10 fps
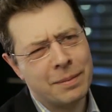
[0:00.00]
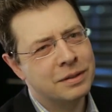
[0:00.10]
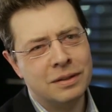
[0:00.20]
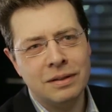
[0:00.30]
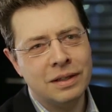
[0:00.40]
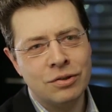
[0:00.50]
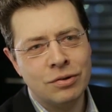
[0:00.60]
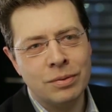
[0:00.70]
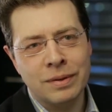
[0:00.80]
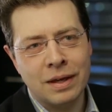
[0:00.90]
absolutely
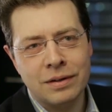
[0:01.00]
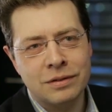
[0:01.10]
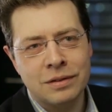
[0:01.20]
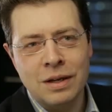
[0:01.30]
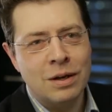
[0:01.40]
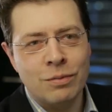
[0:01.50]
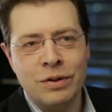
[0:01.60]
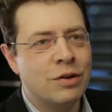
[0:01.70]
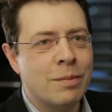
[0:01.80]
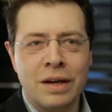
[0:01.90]
true, and that's
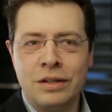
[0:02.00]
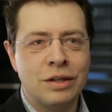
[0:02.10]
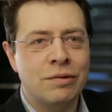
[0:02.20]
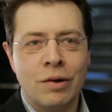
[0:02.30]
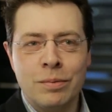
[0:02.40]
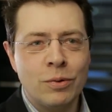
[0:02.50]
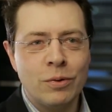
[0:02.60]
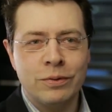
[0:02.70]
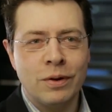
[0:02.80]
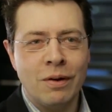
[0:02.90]
whether you're managing your own
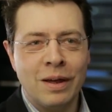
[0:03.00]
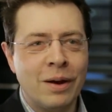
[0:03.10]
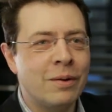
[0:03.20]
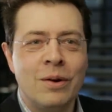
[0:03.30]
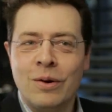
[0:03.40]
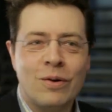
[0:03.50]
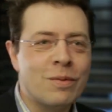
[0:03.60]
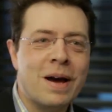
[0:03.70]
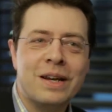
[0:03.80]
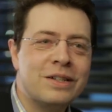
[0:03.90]
portfolio
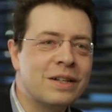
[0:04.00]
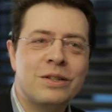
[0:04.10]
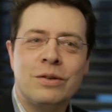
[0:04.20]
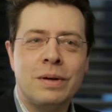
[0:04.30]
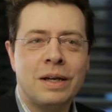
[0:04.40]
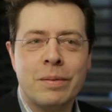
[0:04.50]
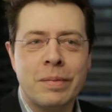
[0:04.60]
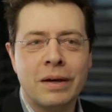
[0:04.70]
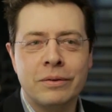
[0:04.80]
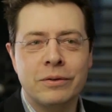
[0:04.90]
or managing two billion
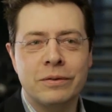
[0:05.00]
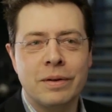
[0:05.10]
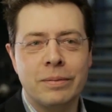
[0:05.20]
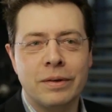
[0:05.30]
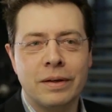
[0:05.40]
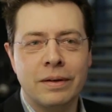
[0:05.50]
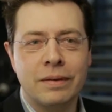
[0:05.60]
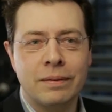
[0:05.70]
pounds or something.